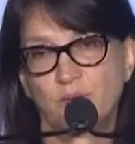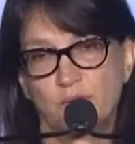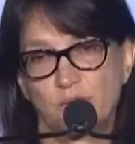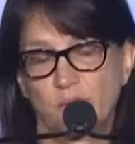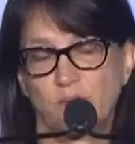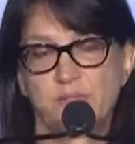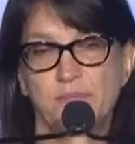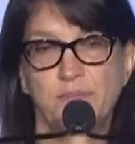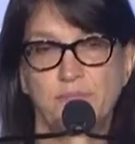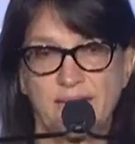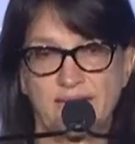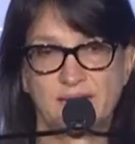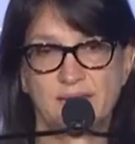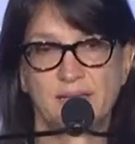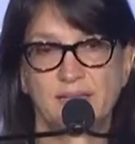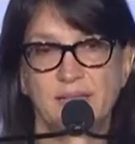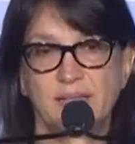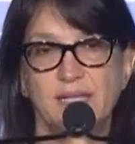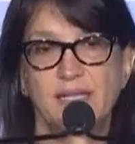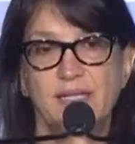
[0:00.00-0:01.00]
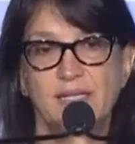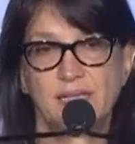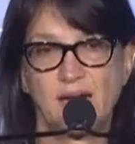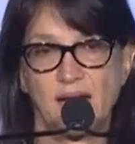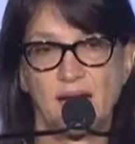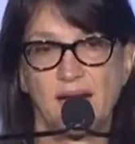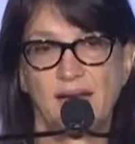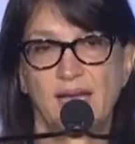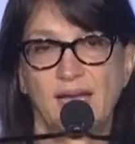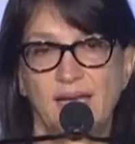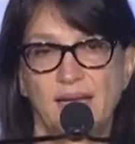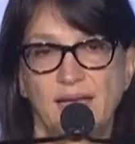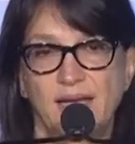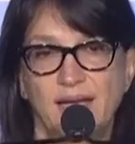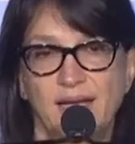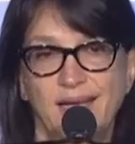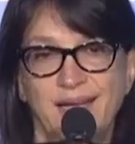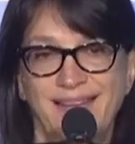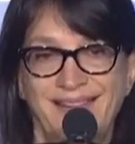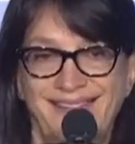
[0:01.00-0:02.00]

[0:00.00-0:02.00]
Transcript: was basically dying,